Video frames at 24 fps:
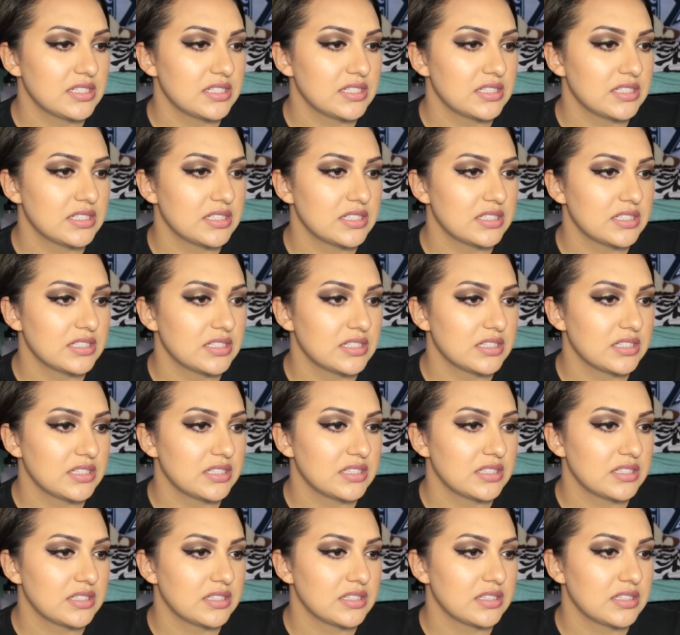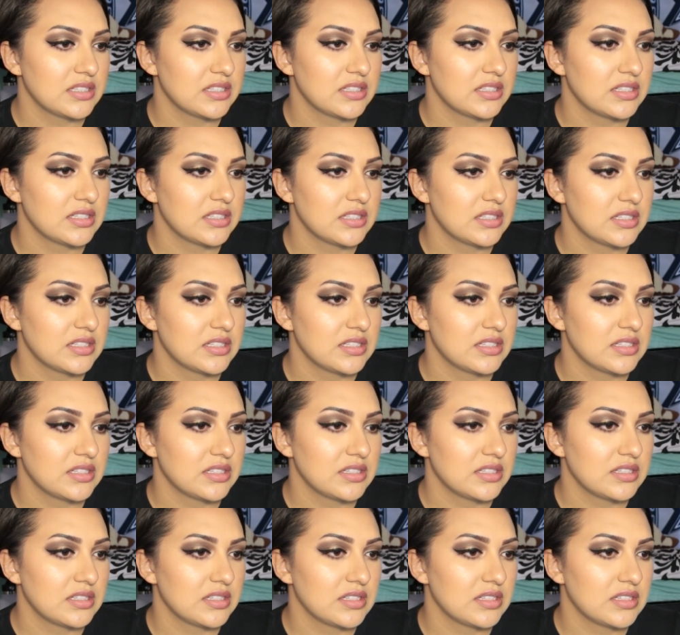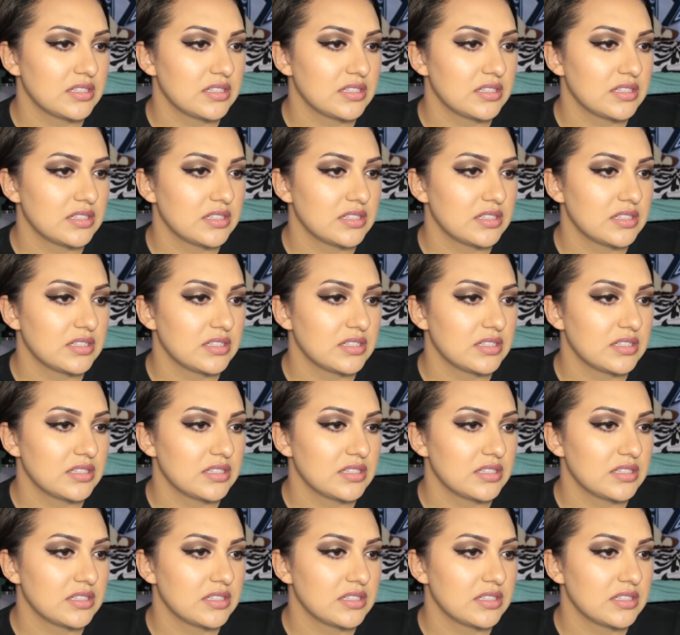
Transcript: Nothing is said.